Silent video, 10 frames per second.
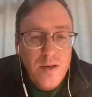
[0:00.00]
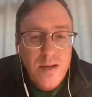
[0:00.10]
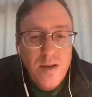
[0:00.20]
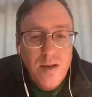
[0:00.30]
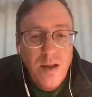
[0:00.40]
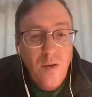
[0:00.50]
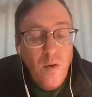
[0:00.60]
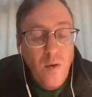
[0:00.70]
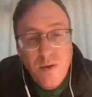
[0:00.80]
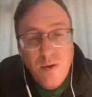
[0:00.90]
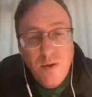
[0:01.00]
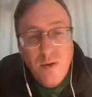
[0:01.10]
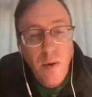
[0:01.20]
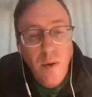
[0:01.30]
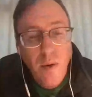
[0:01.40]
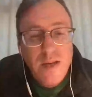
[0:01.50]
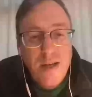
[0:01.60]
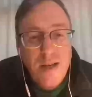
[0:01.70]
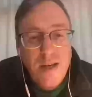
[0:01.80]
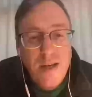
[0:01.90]
and of course was there in
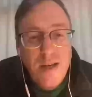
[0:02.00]
person,